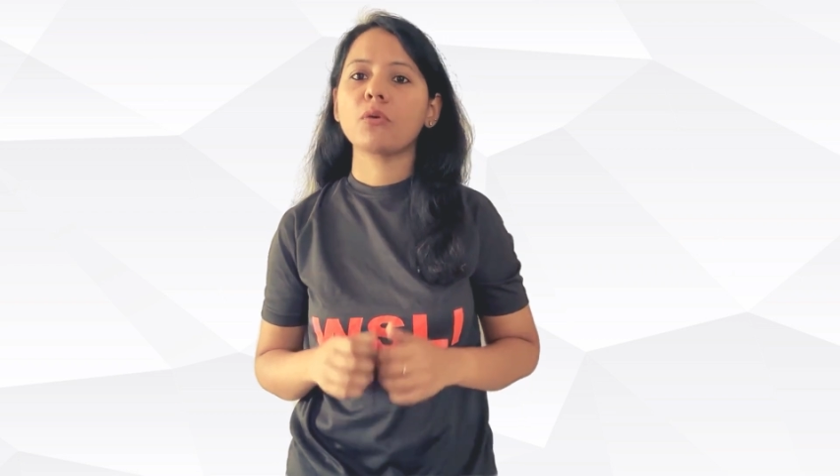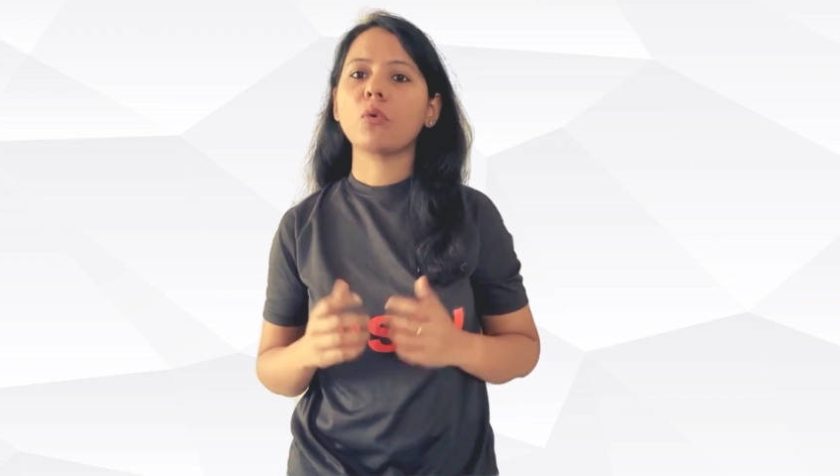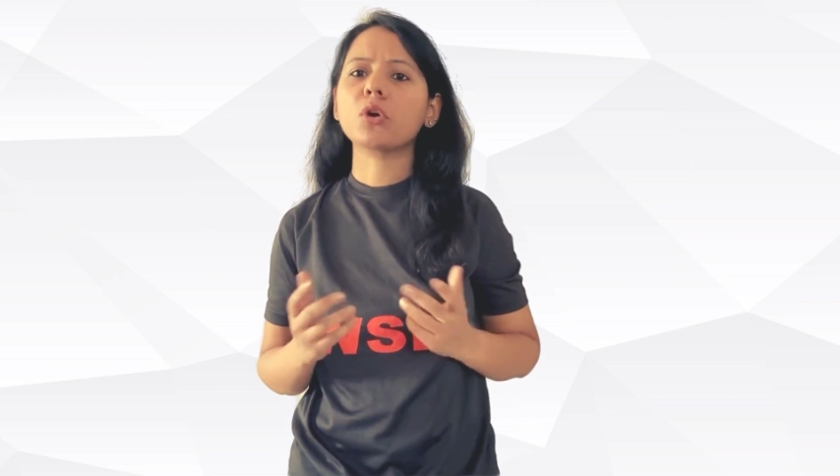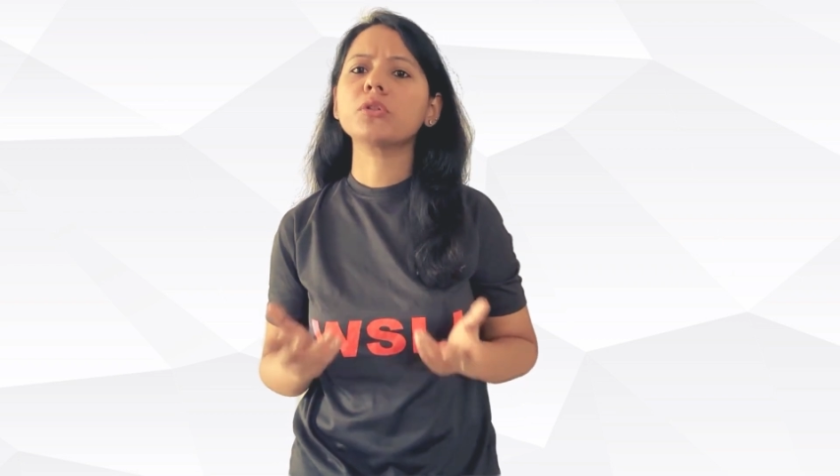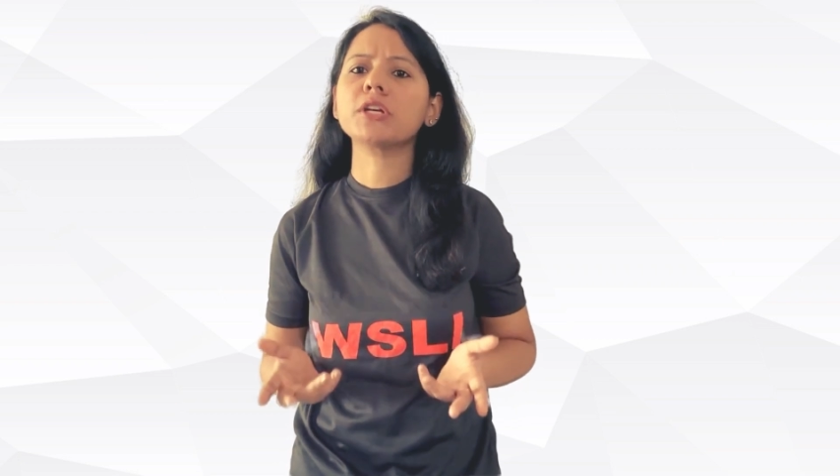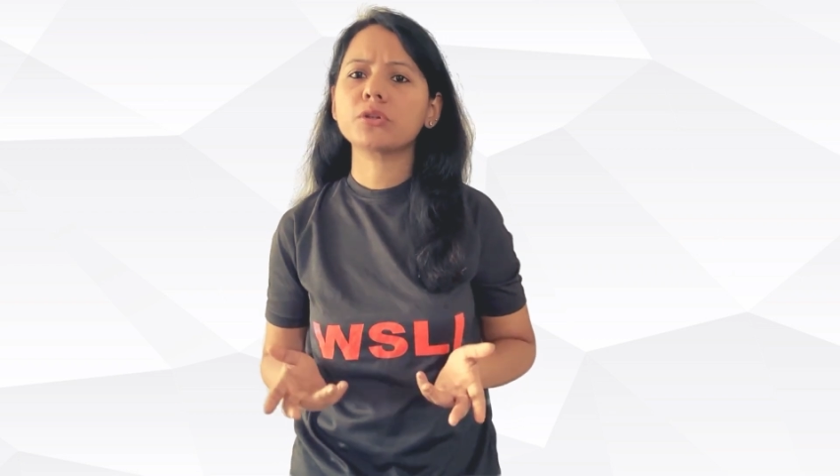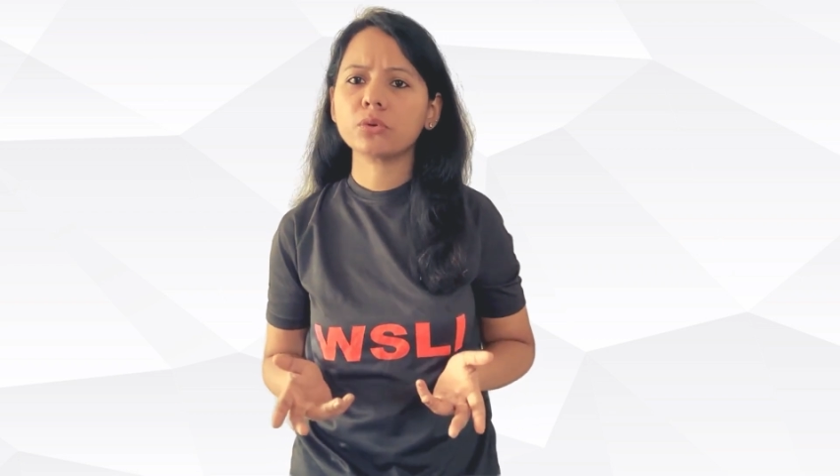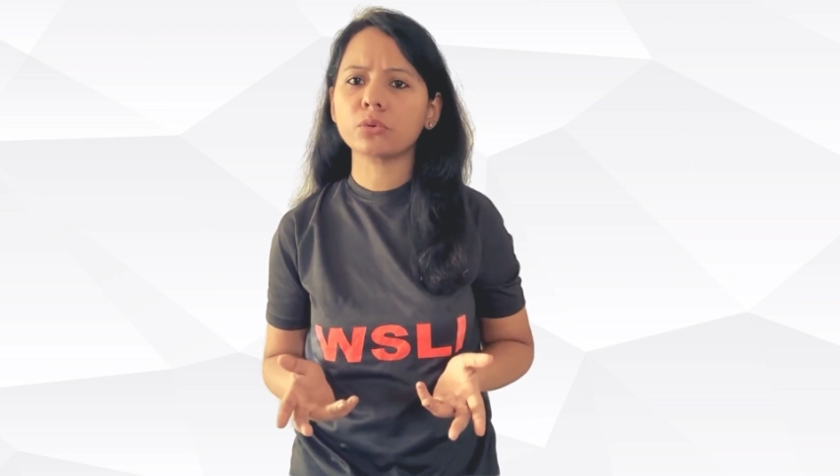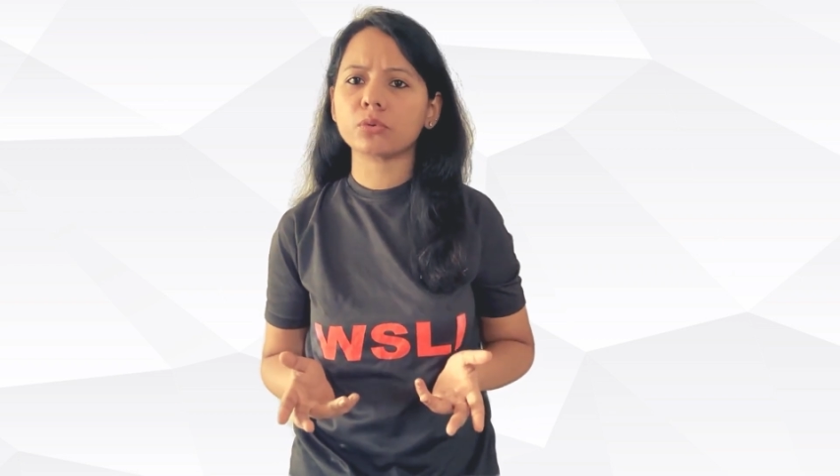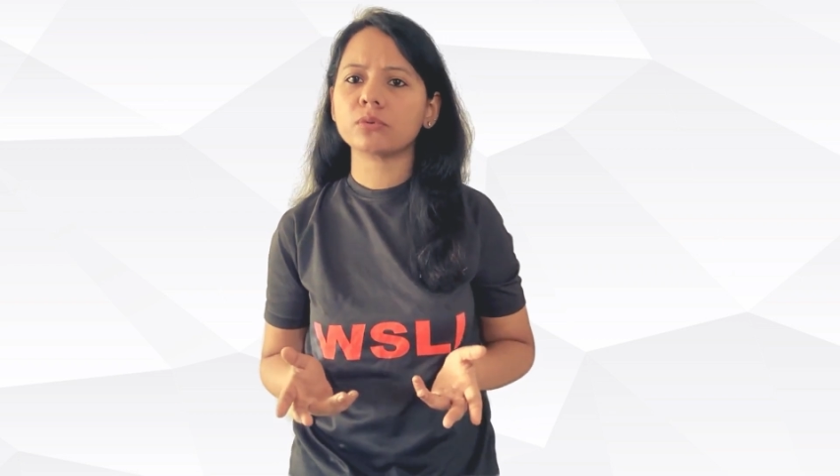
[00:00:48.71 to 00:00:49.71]
What do they
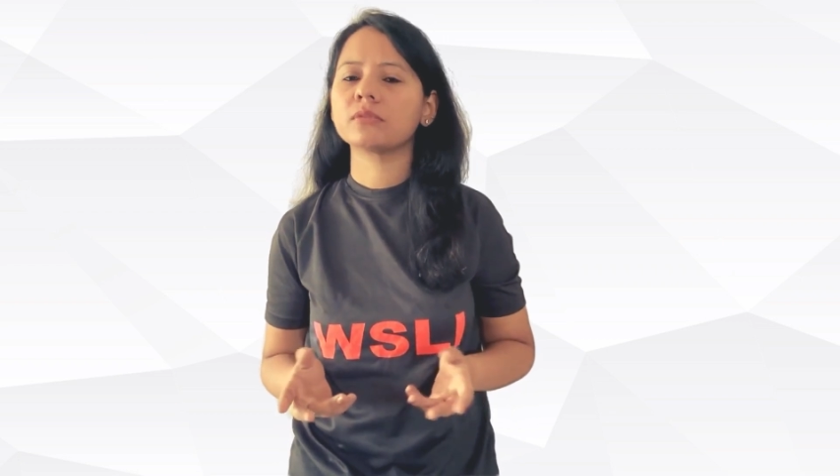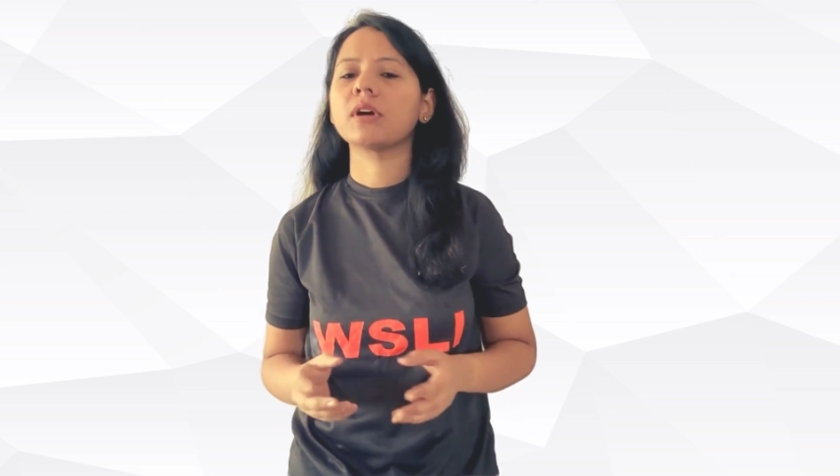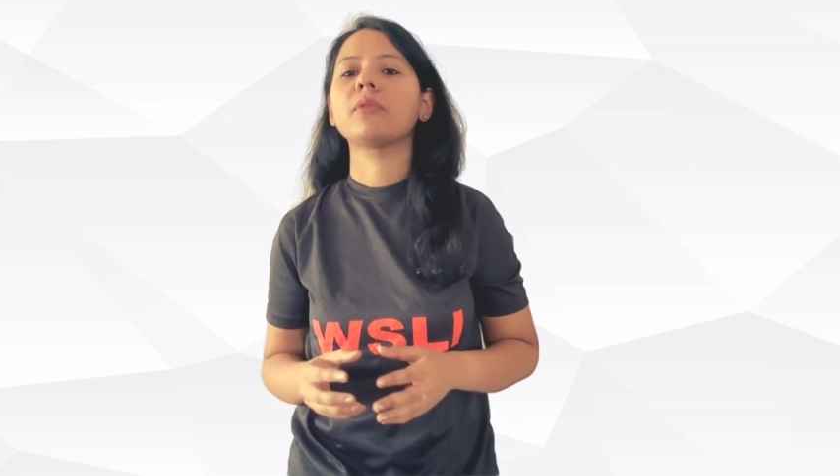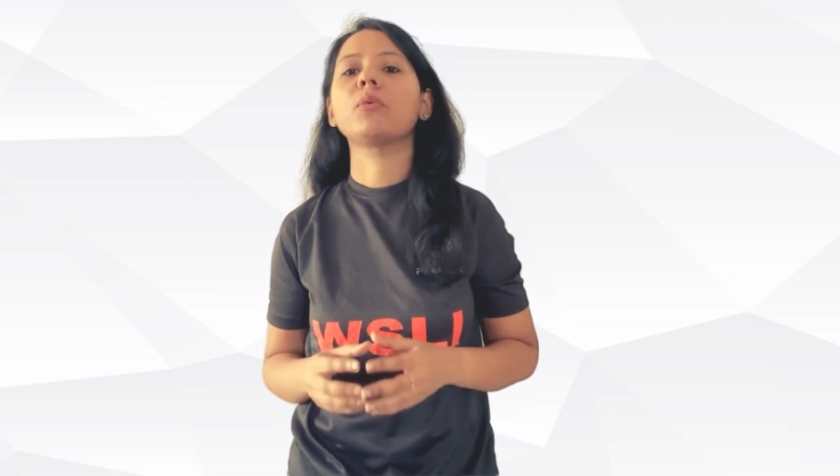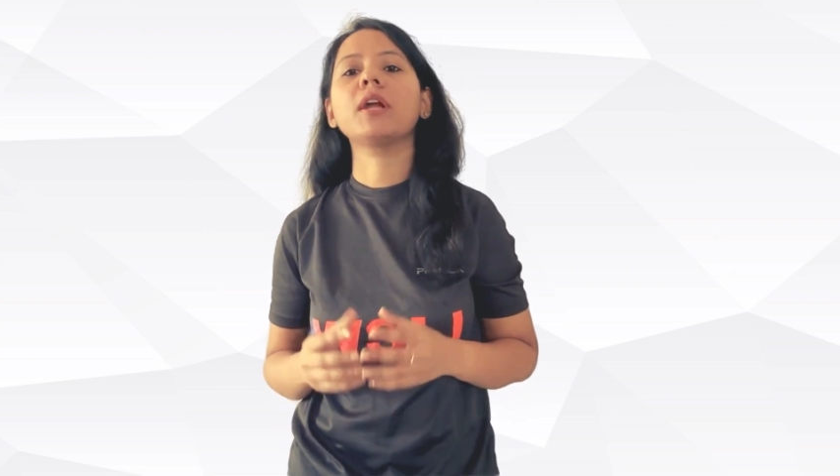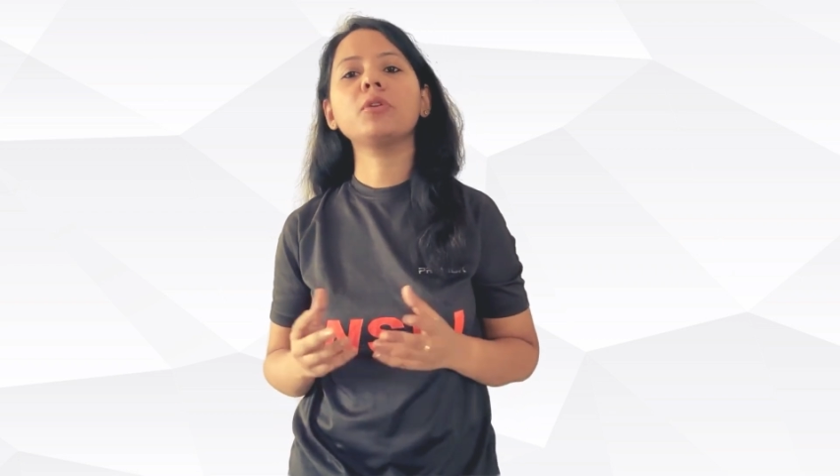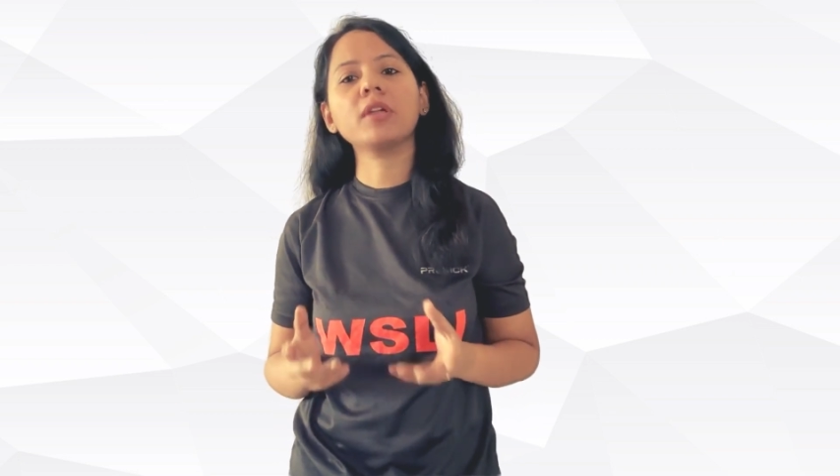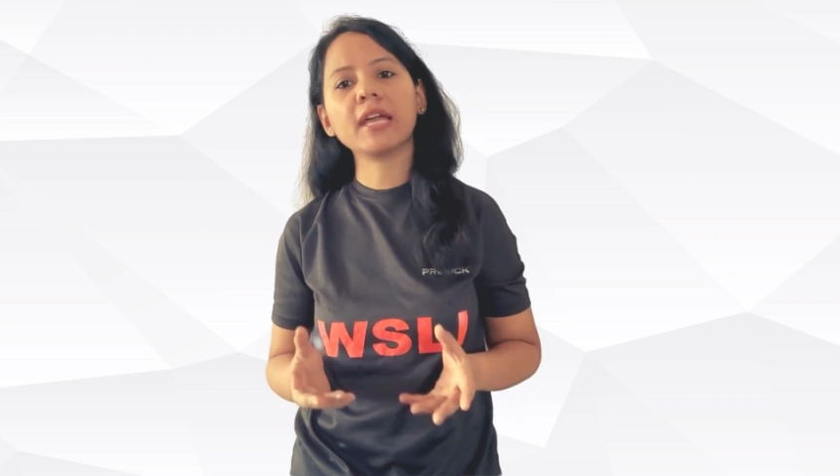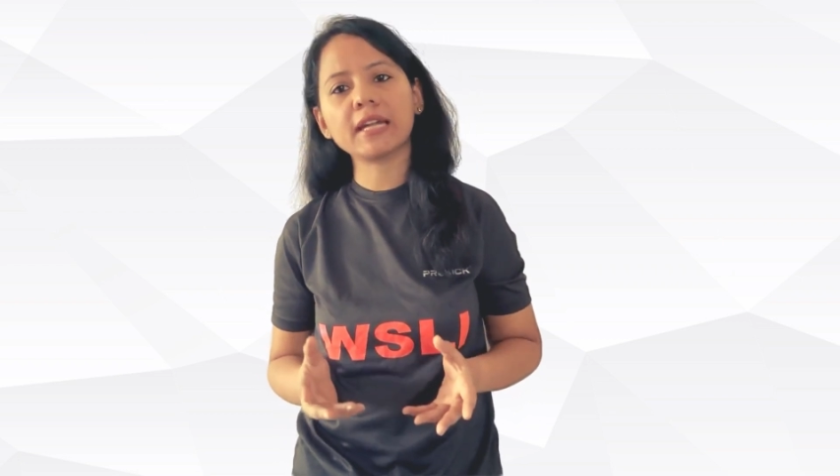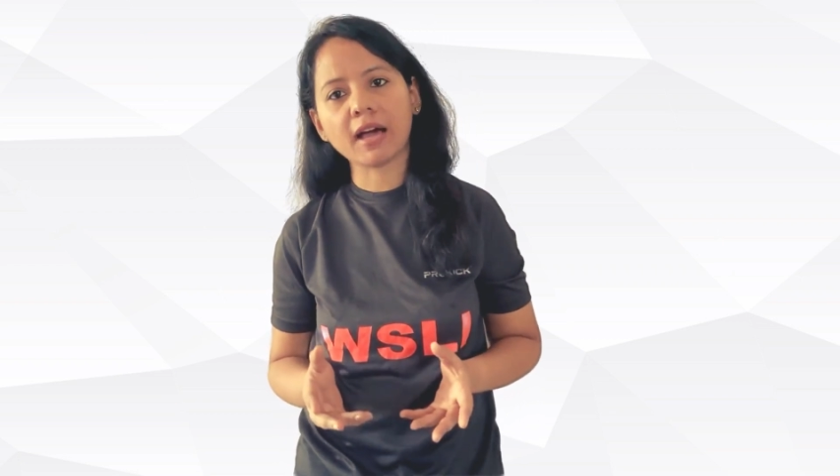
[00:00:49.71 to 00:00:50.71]
do? Where do
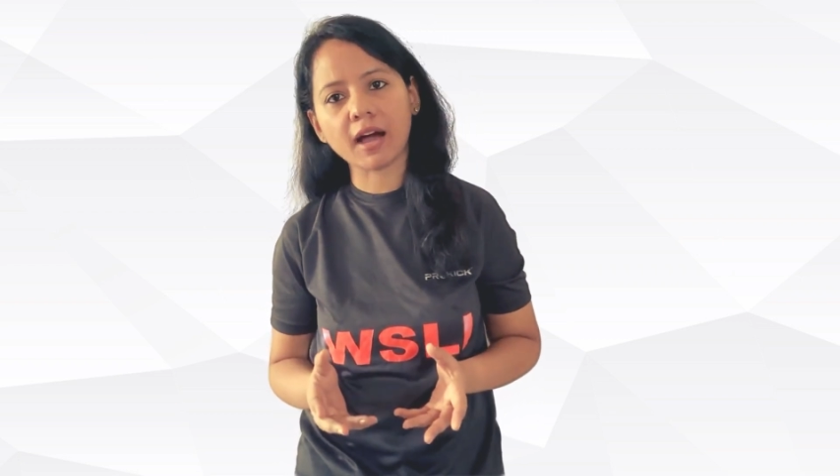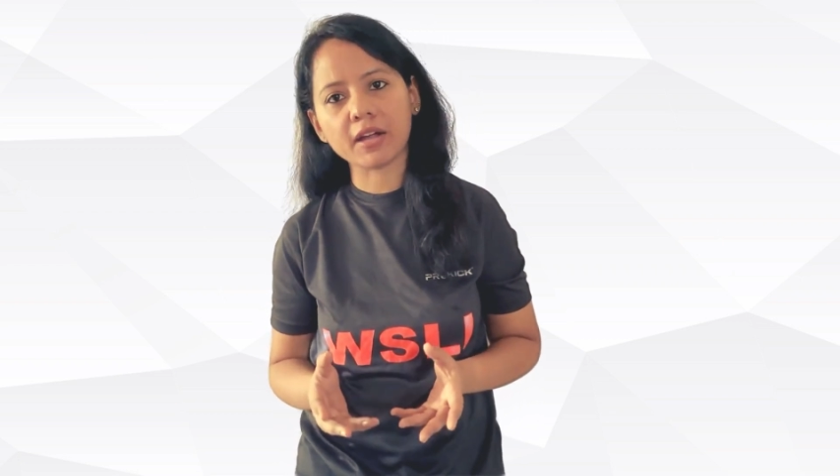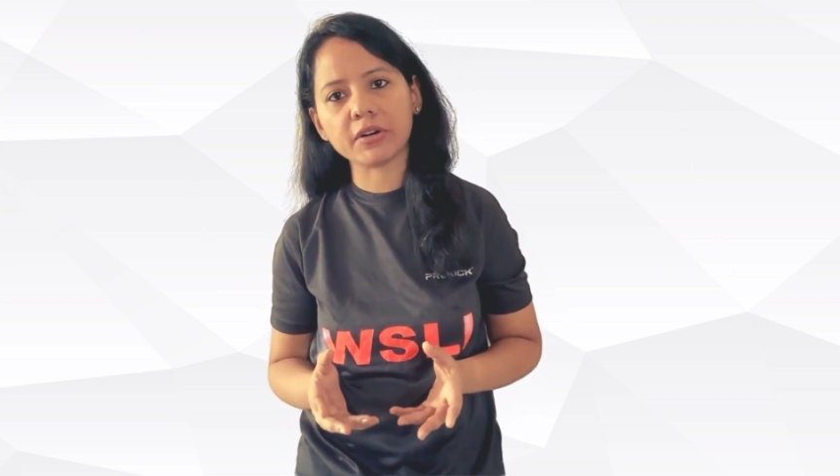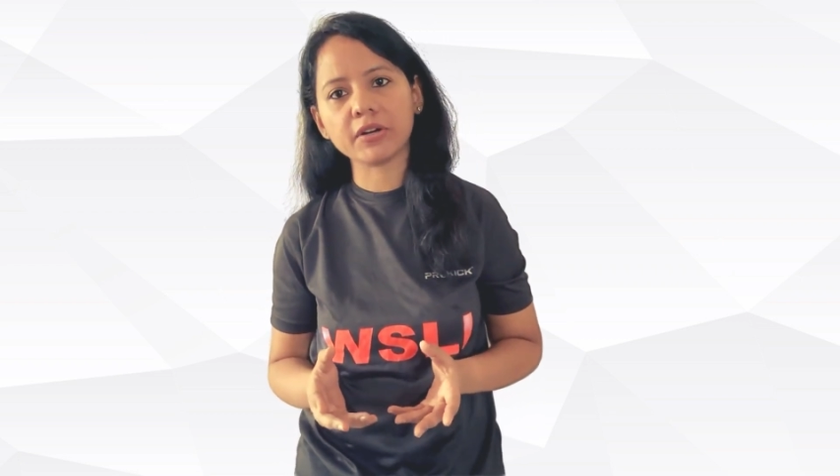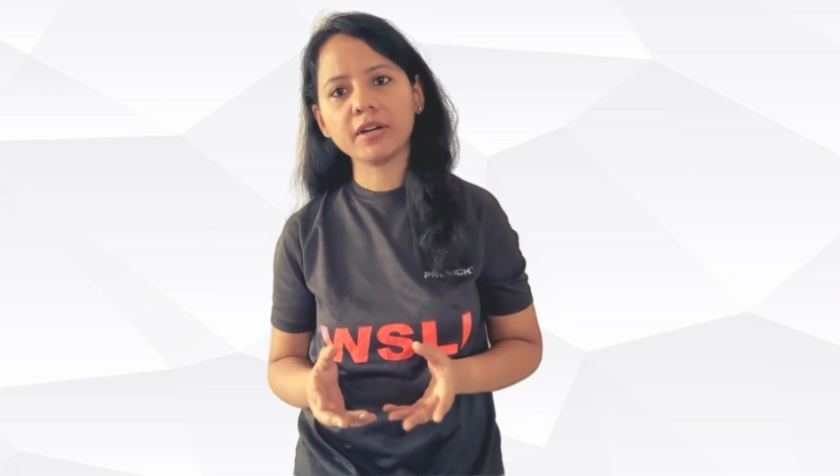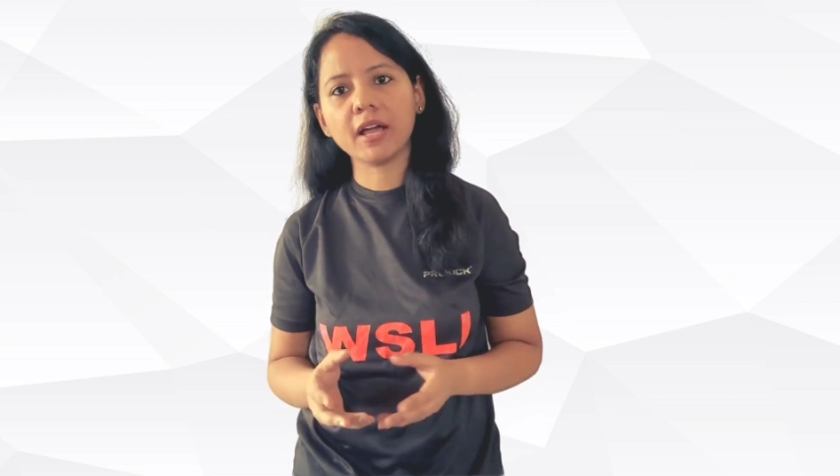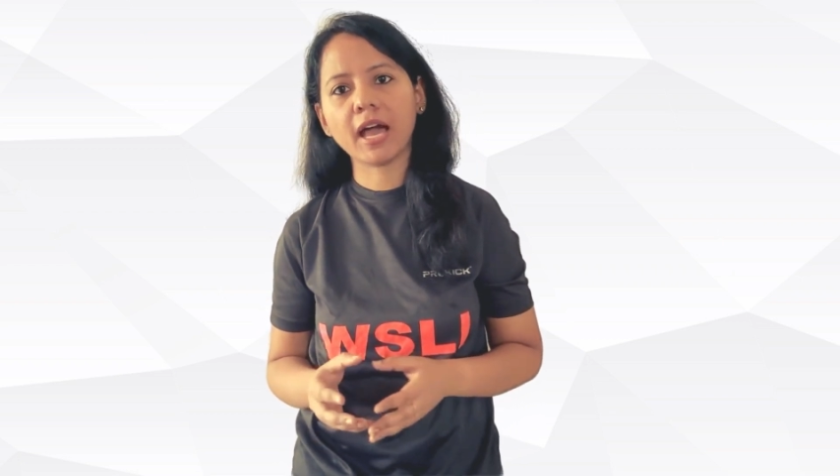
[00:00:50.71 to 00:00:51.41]
they get hired?